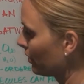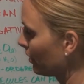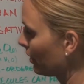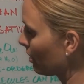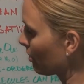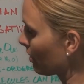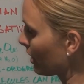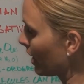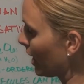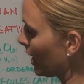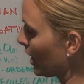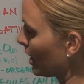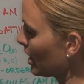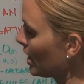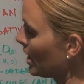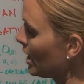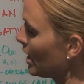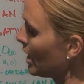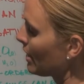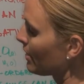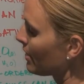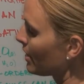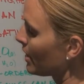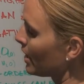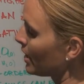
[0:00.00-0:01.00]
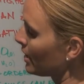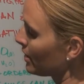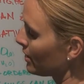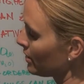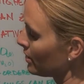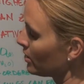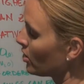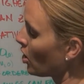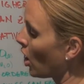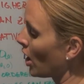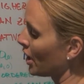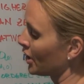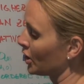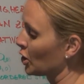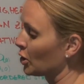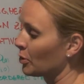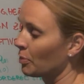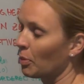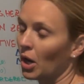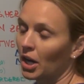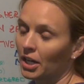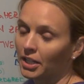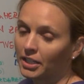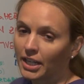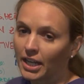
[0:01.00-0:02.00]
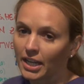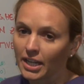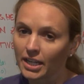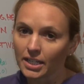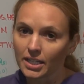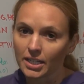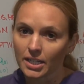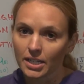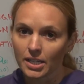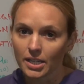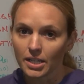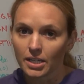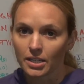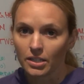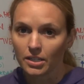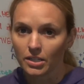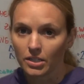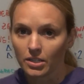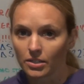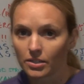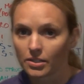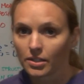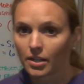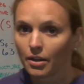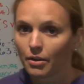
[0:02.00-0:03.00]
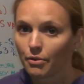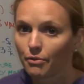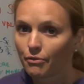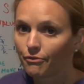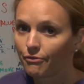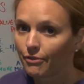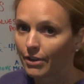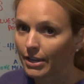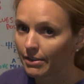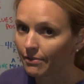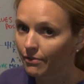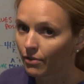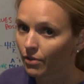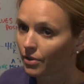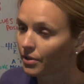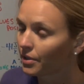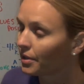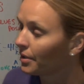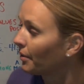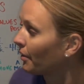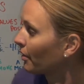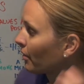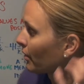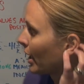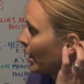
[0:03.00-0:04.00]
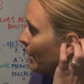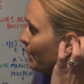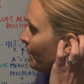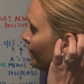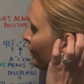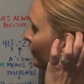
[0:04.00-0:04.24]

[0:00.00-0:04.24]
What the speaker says: okay, then non-spontaneity is favored. Okay,